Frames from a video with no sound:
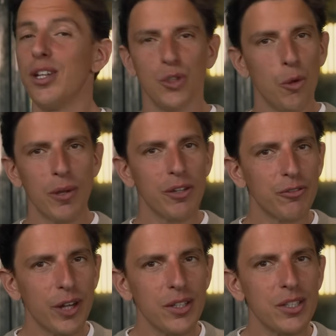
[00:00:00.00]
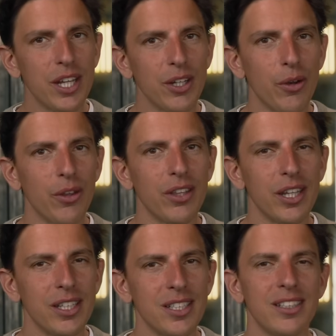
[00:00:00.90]
Don't be afraid to say no to
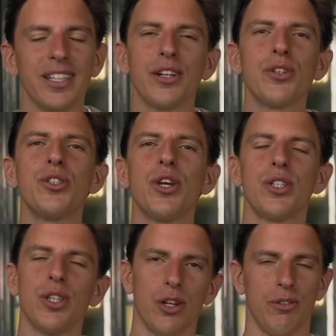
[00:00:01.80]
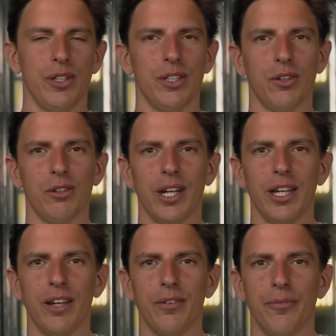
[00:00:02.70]
things that are just not critical right
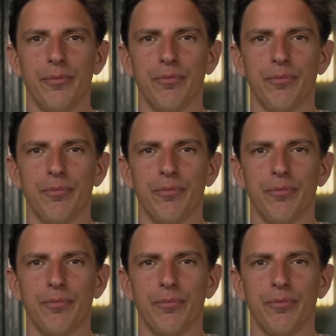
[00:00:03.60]
now.